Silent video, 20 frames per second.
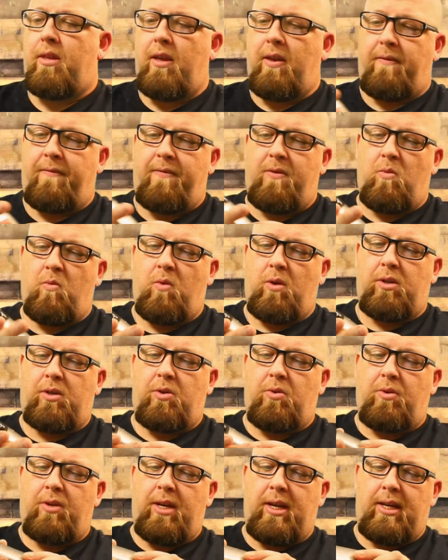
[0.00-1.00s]
If you want
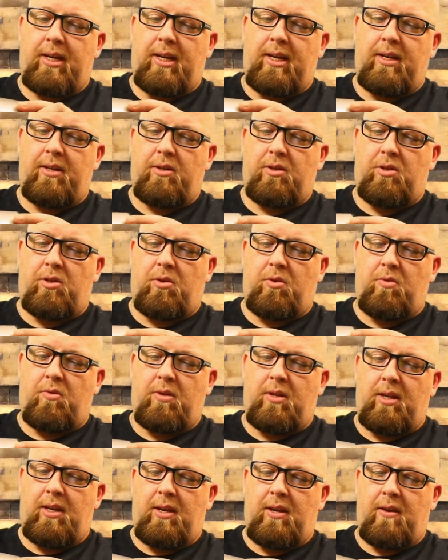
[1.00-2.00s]
to get into
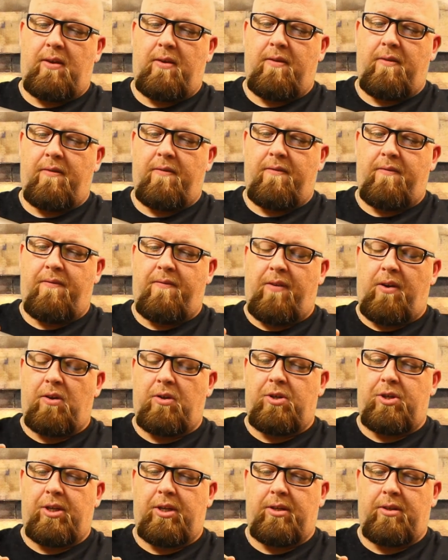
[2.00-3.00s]
the
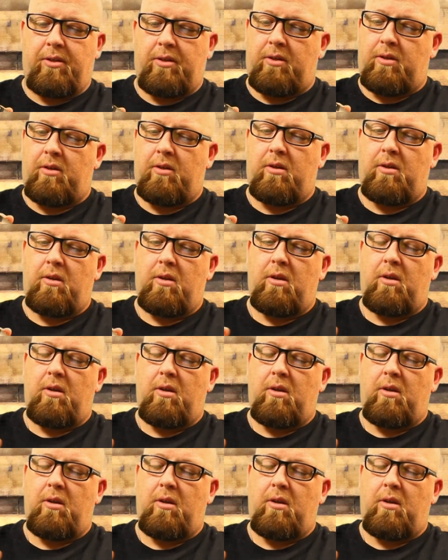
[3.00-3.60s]
functions,